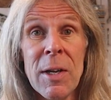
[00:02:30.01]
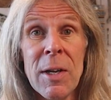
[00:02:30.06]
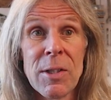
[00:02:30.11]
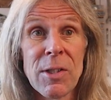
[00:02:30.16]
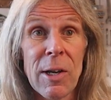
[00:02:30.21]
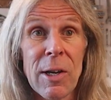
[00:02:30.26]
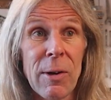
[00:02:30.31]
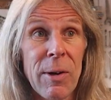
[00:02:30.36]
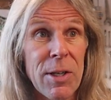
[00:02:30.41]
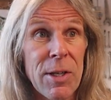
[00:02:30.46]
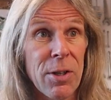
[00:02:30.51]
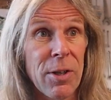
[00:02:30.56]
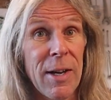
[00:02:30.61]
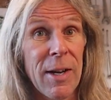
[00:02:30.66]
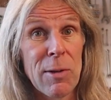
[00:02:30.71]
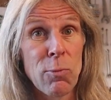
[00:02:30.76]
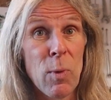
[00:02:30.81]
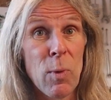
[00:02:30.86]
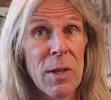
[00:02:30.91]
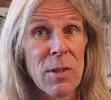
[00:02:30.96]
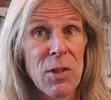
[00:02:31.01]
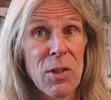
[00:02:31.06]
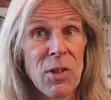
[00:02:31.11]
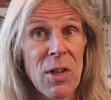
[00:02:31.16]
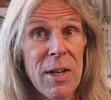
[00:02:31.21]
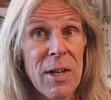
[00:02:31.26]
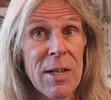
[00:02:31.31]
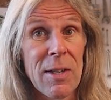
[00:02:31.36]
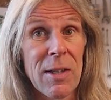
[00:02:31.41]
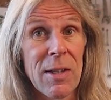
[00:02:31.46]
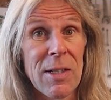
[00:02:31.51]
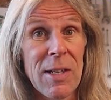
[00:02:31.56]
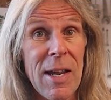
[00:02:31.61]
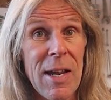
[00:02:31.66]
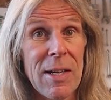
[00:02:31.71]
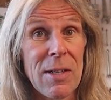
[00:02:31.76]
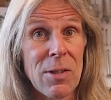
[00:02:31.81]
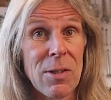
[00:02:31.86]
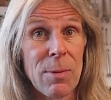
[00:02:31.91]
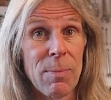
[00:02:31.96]
So I tied one side of the
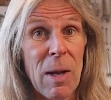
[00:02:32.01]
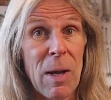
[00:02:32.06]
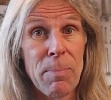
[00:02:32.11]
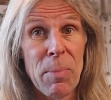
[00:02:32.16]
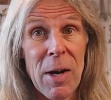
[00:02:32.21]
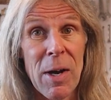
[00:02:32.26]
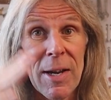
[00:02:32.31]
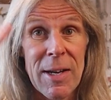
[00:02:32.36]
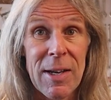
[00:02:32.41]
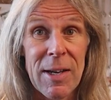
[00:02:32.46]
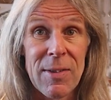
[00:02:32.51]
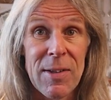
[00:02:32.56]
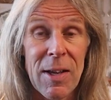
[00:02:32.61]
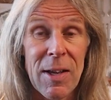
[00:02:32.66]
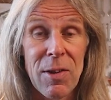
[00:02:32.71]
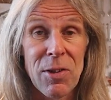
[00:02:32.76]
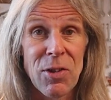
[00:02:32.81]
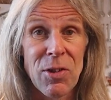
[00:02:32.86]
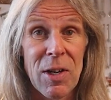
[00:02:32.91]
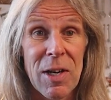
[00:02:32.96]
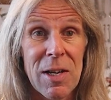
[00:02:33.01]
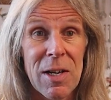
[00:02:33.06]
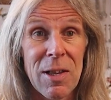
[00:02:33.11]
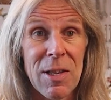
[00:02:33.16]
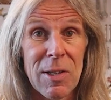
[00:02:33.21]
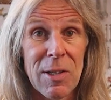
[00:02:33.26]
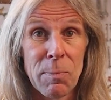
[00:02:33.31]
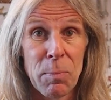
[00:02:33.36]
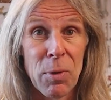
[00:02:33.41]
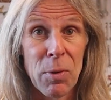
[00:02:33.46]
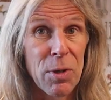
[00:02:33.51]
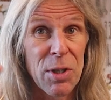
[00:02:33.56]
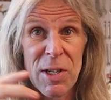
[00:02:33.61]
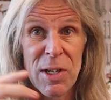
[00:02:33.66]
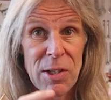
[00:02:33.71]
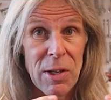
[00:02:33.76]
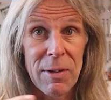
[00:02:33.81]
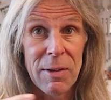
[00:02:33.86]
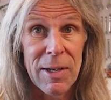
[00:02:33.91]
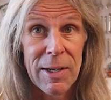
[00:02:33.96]
tent to my bike and the other side to this bush.
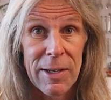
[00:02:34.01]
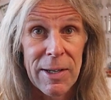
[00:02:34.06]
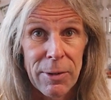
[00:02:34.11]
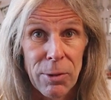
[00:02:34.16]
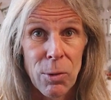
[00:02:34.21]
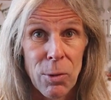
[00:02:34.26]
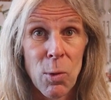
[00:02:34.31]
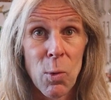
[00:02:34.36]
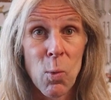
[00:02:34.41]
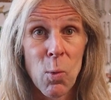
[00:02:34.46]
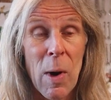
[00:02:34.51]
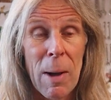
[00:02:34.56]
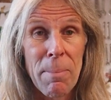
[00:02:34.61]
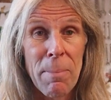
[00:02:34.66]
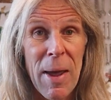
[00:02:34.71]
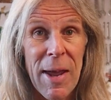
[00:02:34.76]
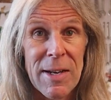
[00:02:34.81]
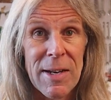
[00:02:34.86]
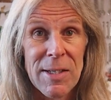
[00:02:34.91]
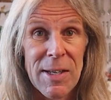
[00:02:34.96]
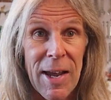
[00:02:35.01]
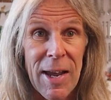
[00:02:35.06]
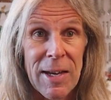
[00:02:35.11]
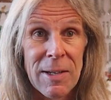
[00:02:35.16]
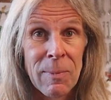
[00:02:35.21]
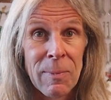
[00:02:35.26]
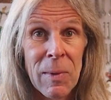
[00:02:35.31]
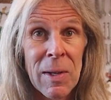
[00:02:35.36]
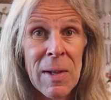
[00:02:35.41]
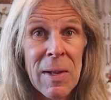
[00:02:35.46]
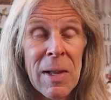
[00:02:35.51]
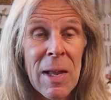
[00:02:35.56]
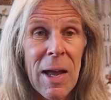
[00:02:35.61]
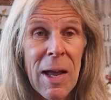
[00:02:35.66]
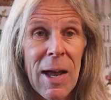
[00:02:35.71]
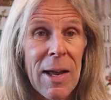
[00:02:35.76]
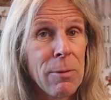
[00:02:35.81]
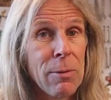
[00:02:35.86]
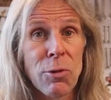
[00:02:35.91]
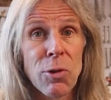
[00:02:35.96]
It's only a little one-man tent,
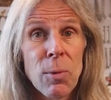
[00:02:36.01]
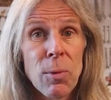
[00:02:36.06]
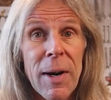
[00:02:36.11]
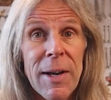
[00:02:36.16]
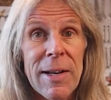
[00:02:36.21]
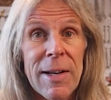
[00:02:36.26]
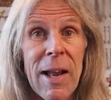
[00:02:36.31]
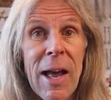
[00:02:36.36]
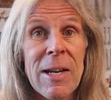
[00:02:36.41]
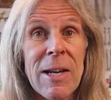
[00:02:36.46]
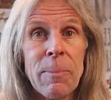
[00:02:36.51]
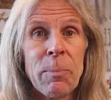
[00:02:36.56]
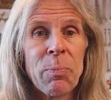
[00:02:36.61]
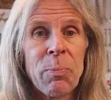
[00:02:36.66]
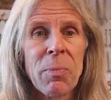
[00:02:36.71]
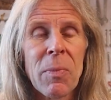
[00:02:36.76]
and it was already late.